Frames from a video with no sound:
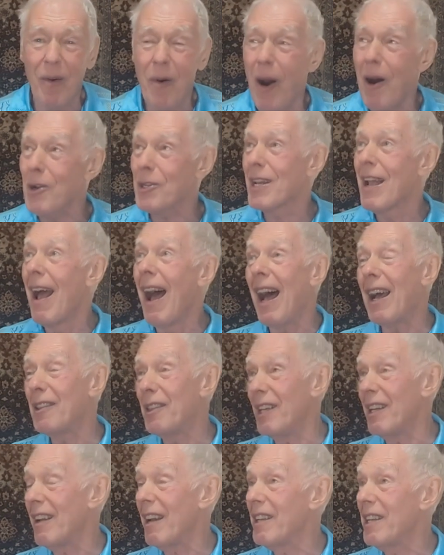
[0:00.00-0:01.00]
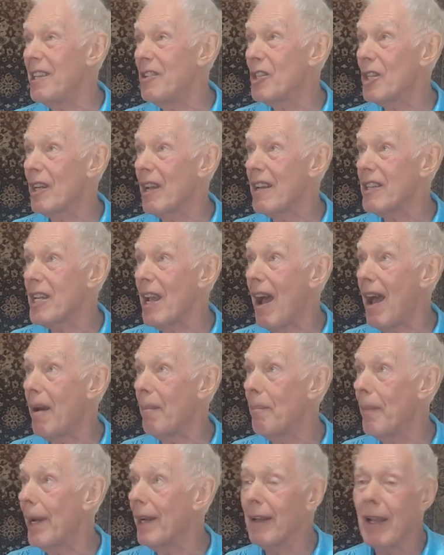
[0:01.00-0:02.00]
What? I think I need to get a
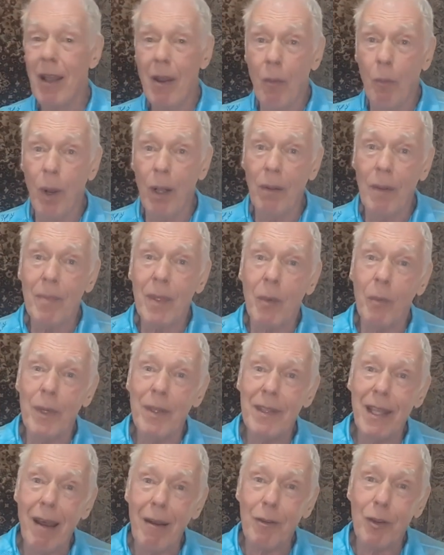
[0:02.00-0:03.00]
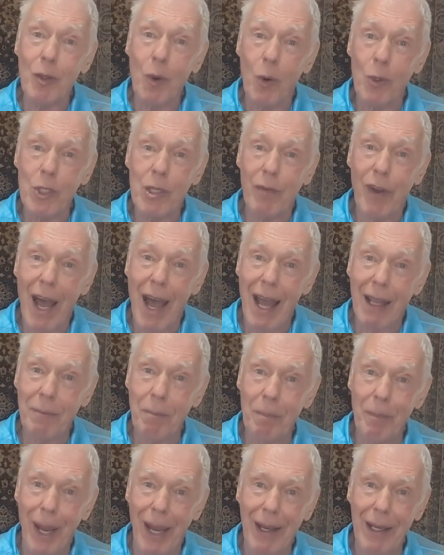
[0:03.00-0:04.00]
handbag. Well, with that thought of a
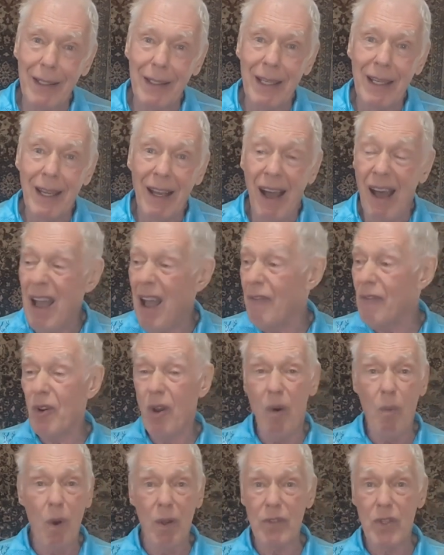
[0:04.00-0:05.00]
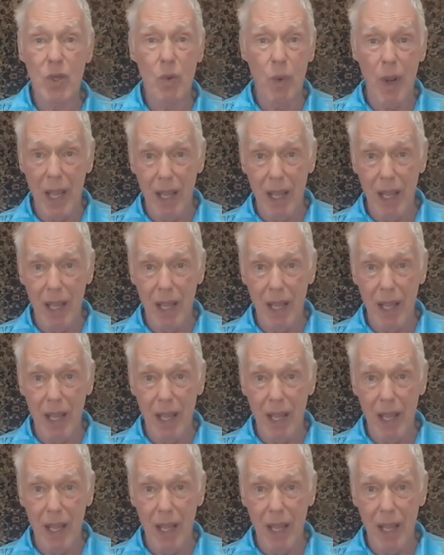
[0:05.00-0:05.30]
handbag, I haven't got one to